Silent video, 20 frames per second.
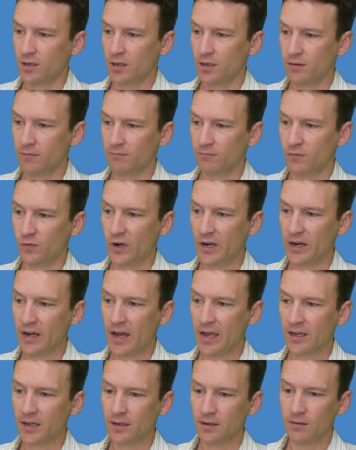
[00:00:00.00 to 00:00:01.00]
and
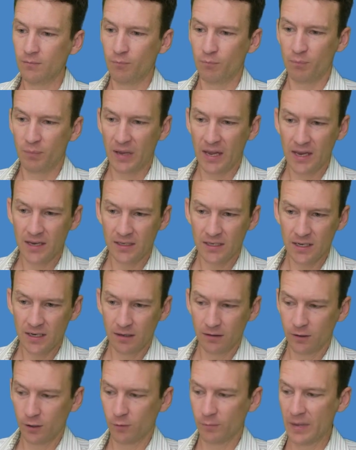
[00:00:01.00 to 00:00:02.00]
right, I can paint
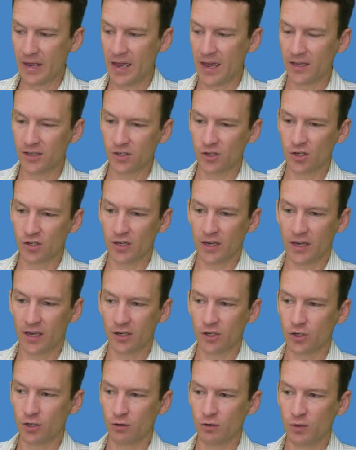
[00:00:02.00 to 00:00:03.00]
in a little mask just like
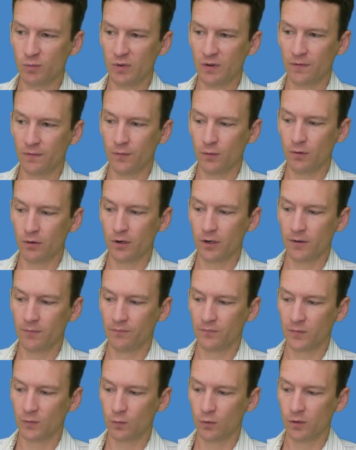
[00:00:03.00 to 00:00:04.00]
I showed you
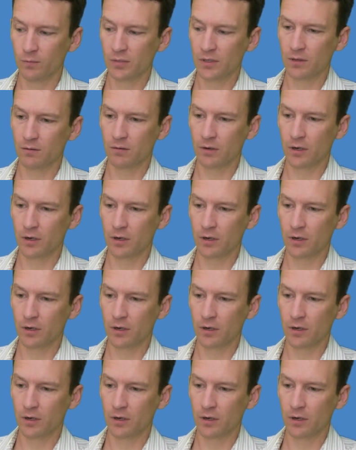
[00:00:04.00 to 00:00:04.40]
before. Whoops,